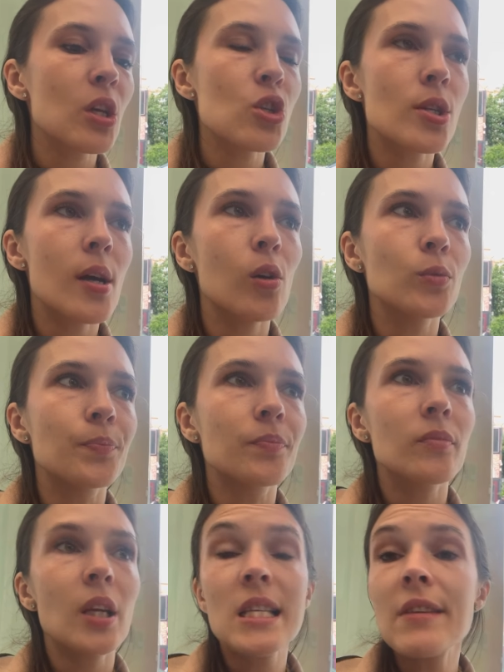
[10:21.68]
So
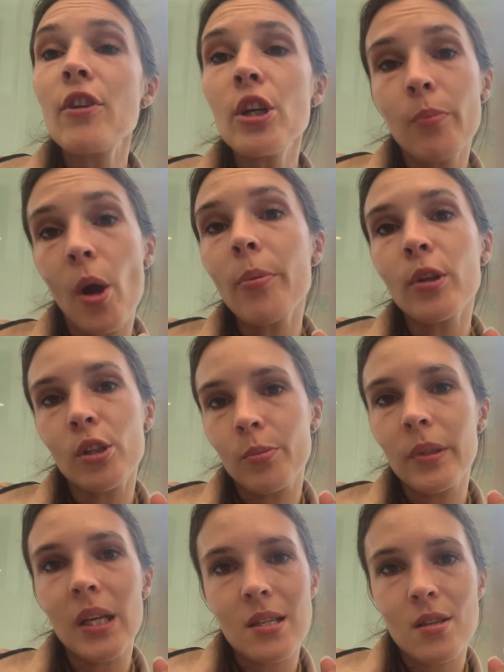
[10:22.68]
it's a very popular
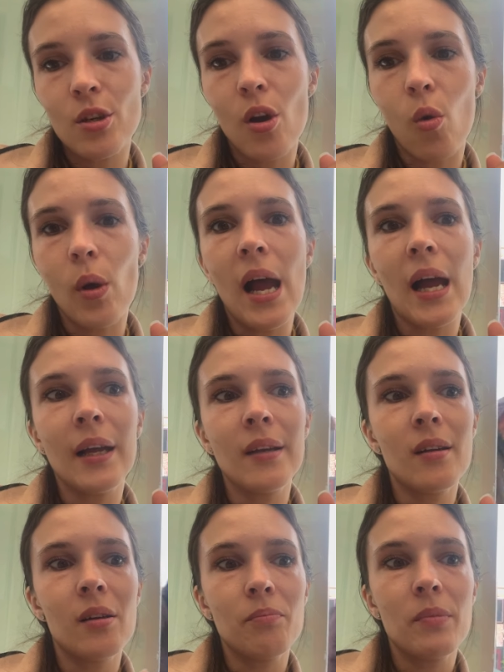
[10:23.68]
place to go, and
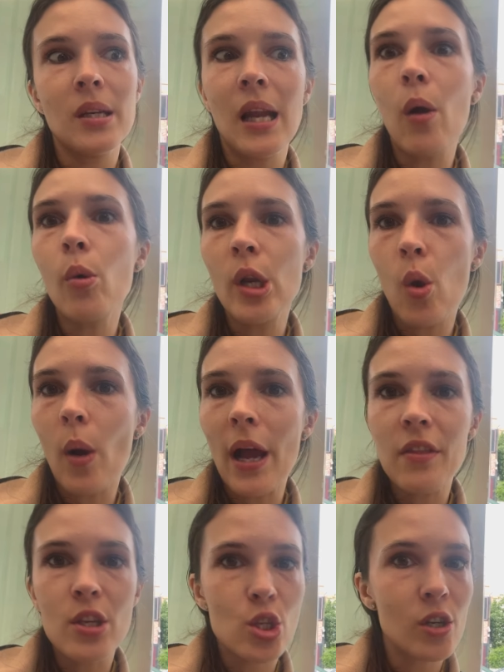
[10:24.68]
now we know why.
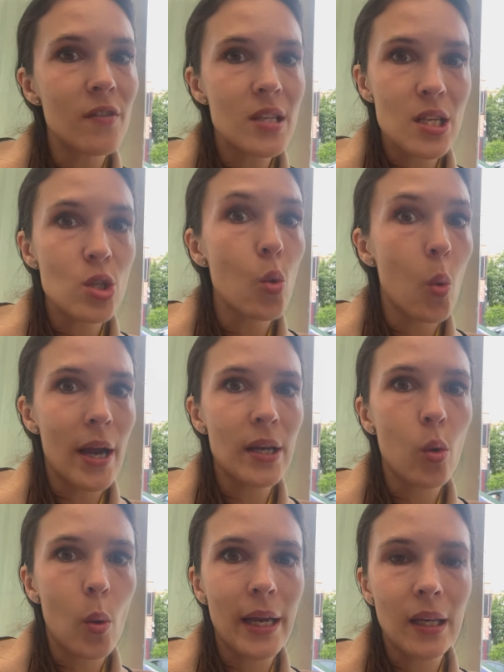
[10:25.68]
The service is
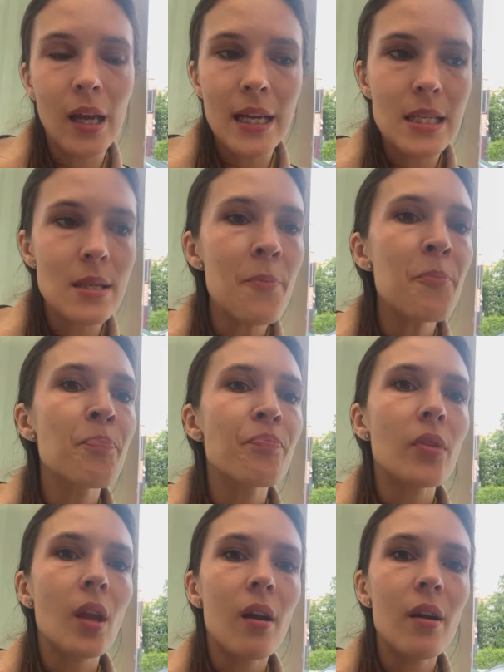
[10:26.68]
quite nice.
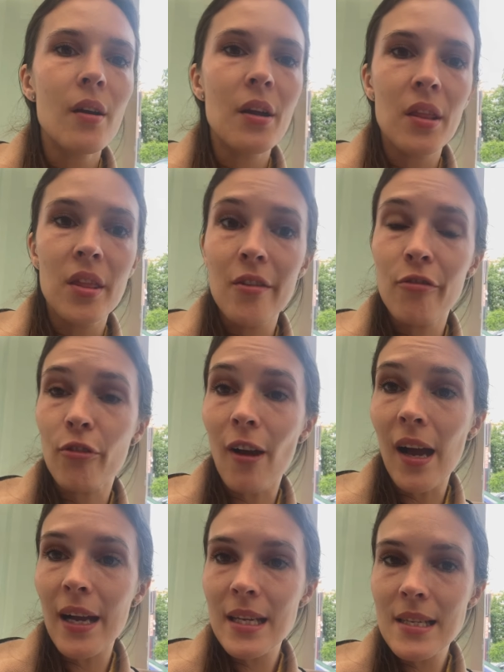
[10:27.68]
The
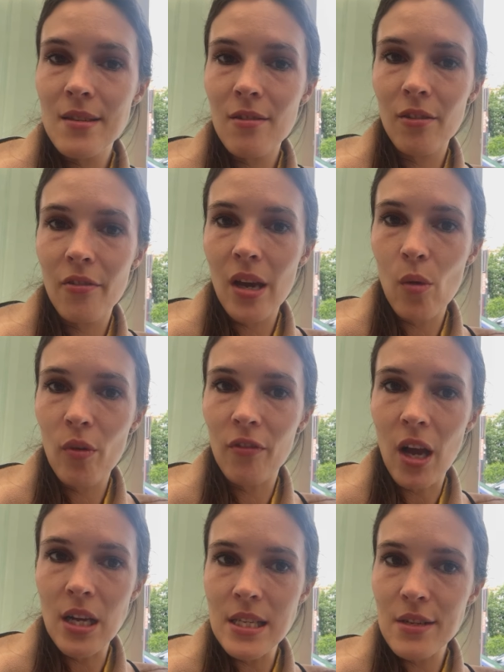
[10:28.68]
fries that we've
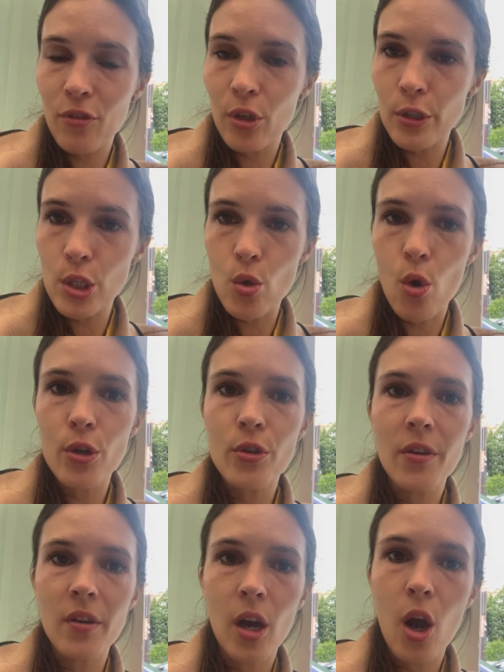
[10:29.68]
asked for our
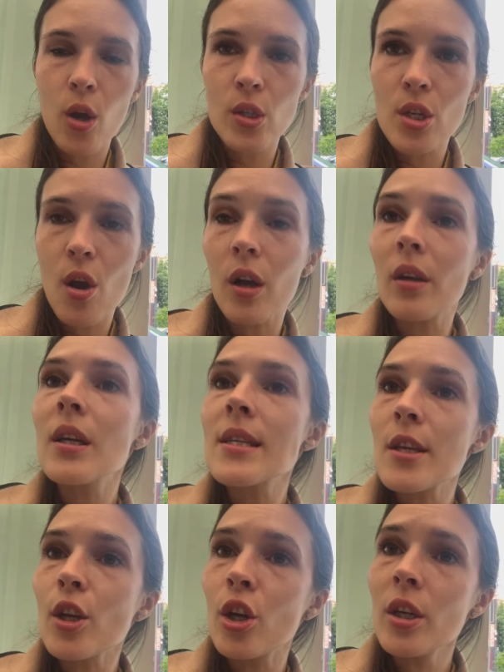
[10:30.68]
daughter, the hot dog, is
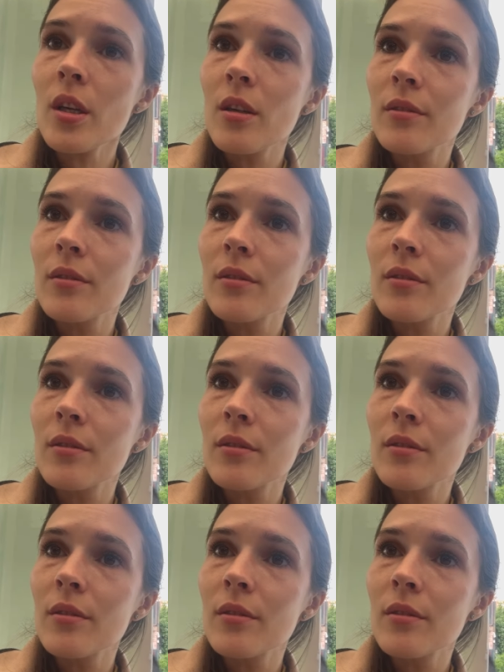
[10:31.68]
it good?